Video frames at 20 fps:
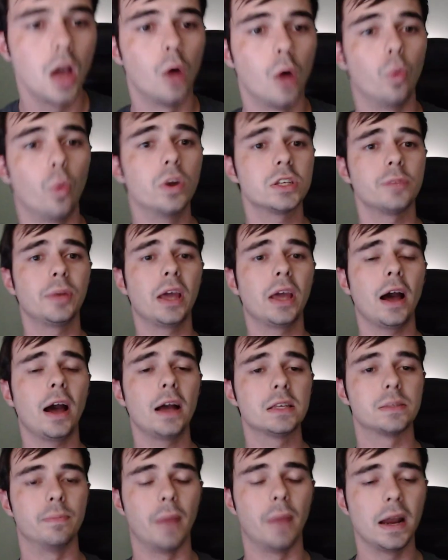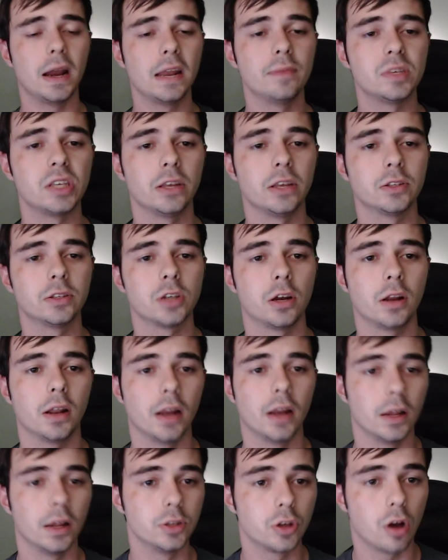What is up, you guys? My name is Anton, and
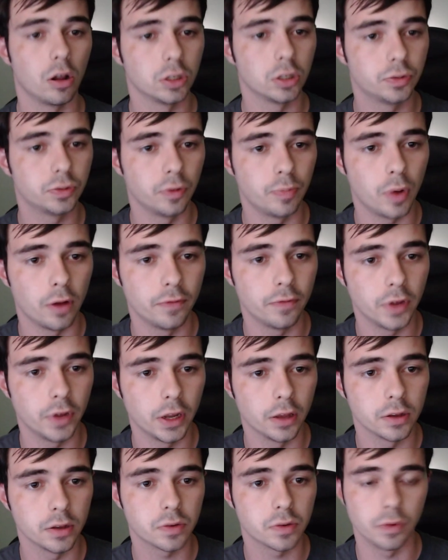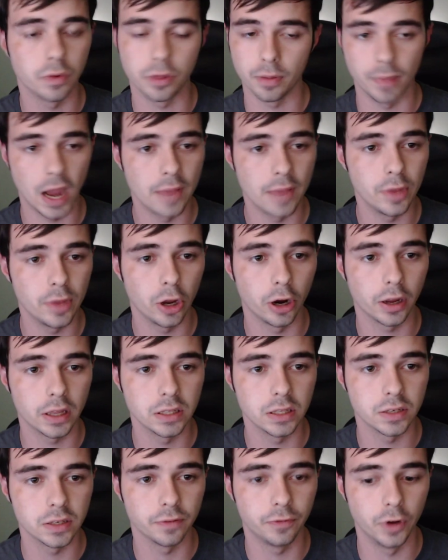I do college football videos with the Miami
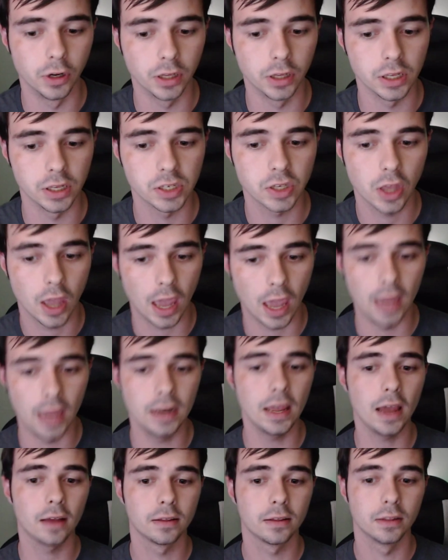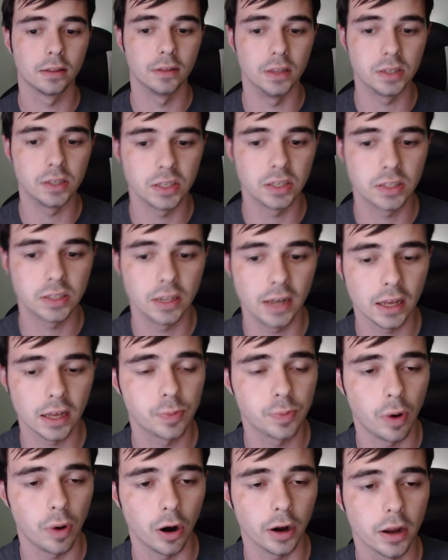Hurricanes in focus. And yeah, this is the next
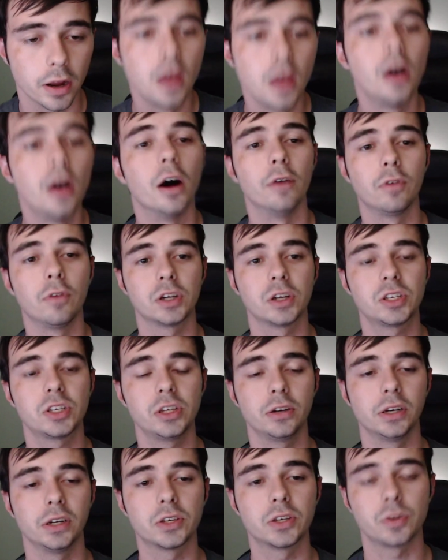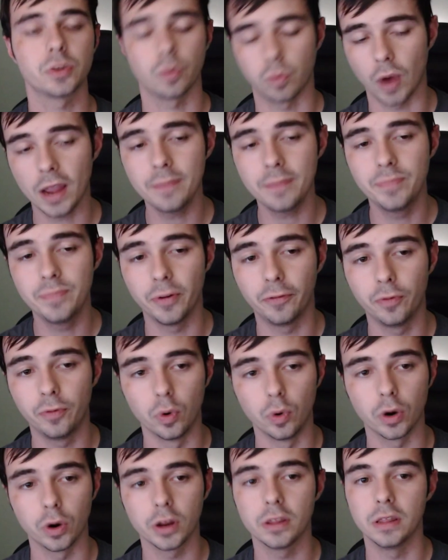part of our series right
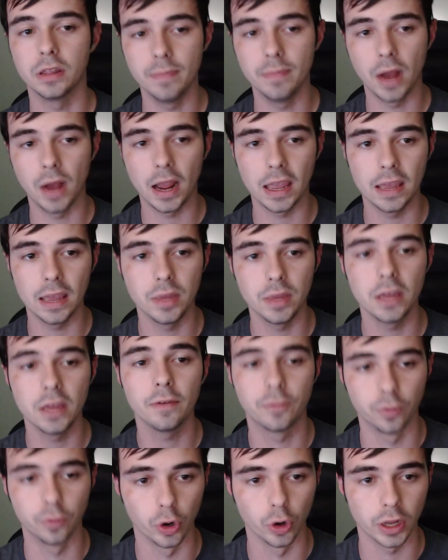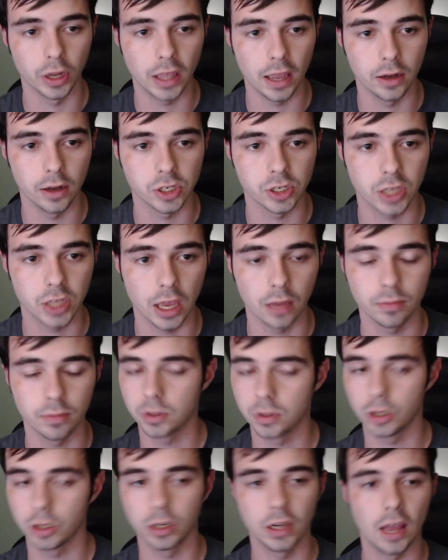before the Miami-Florida Gators game.
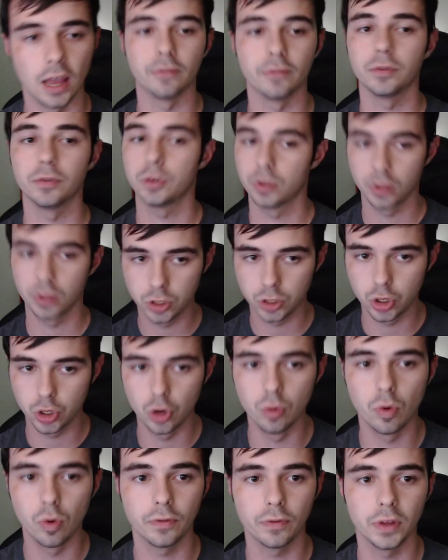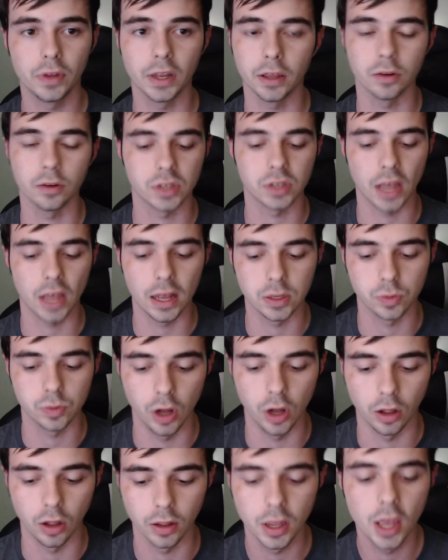You're going to have two more videos as
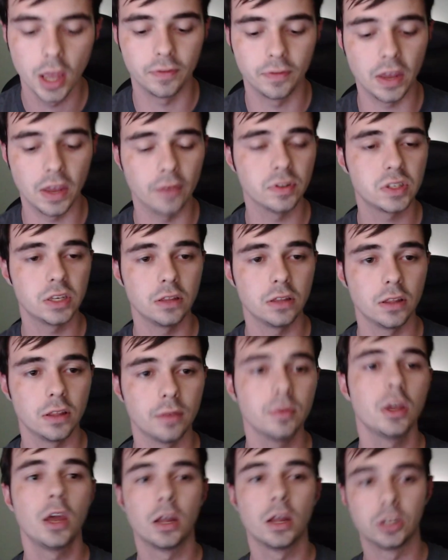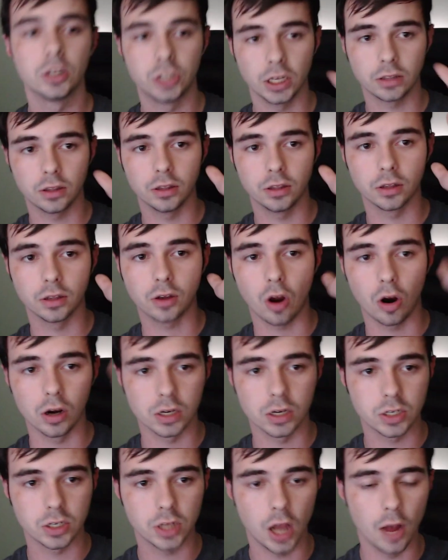well. If you haven't seen them, check the
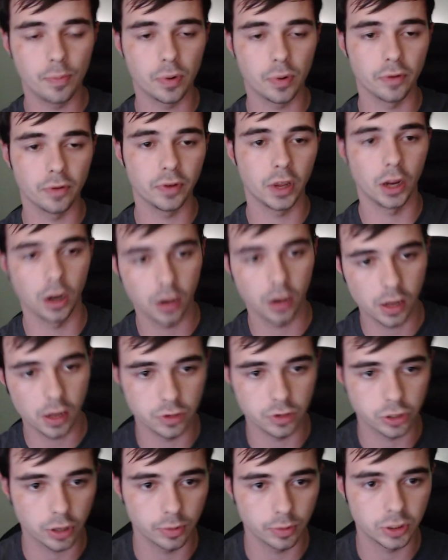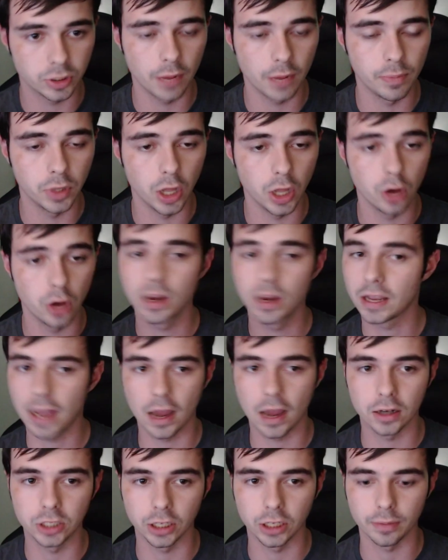cards up over here in the description down below.
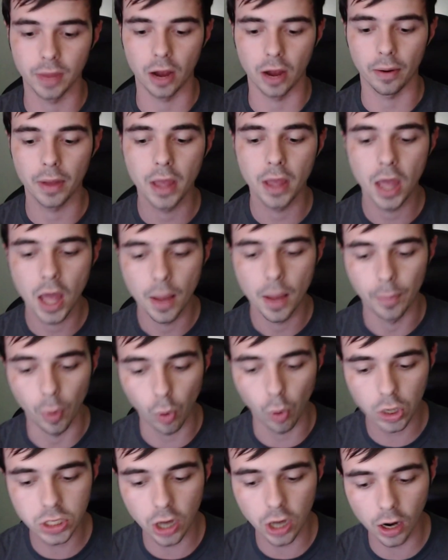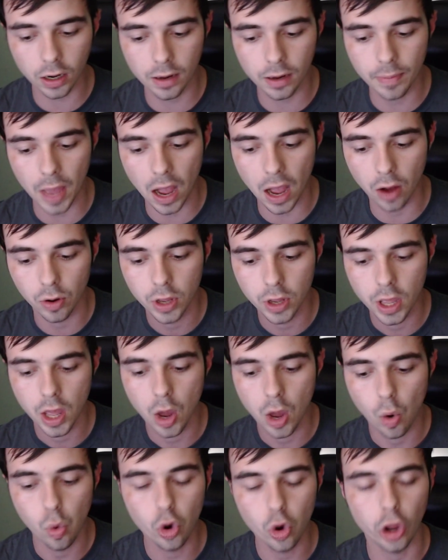Got to check them out. But we're talking about
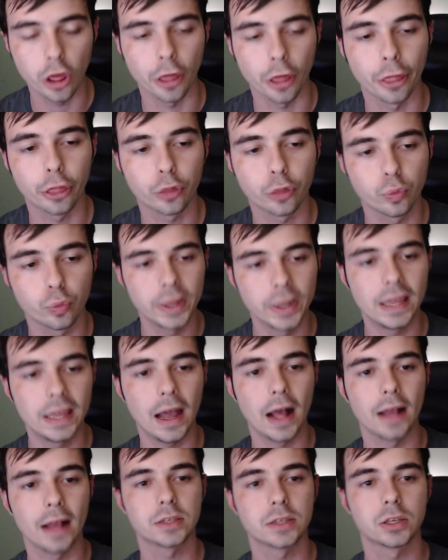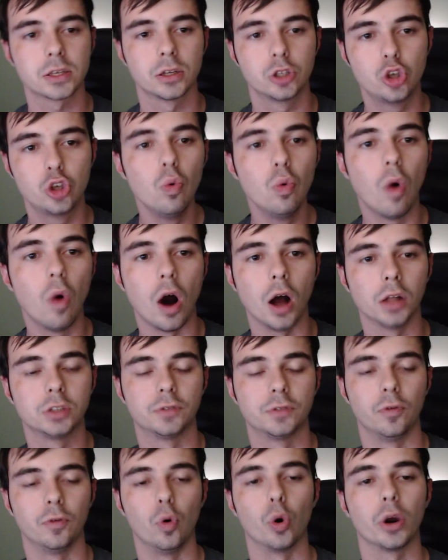who are the three guys to watch
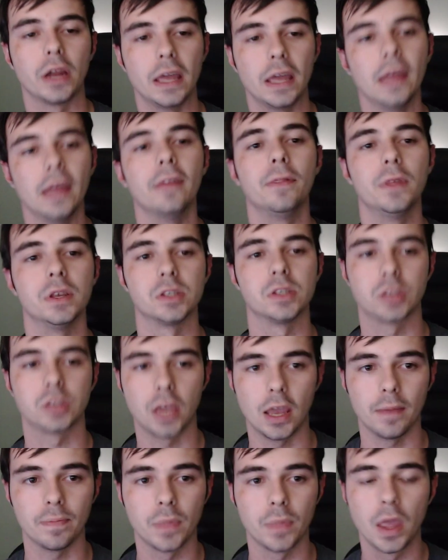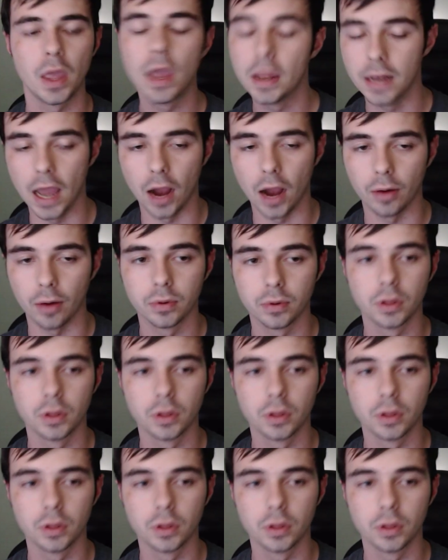for in this game. Now,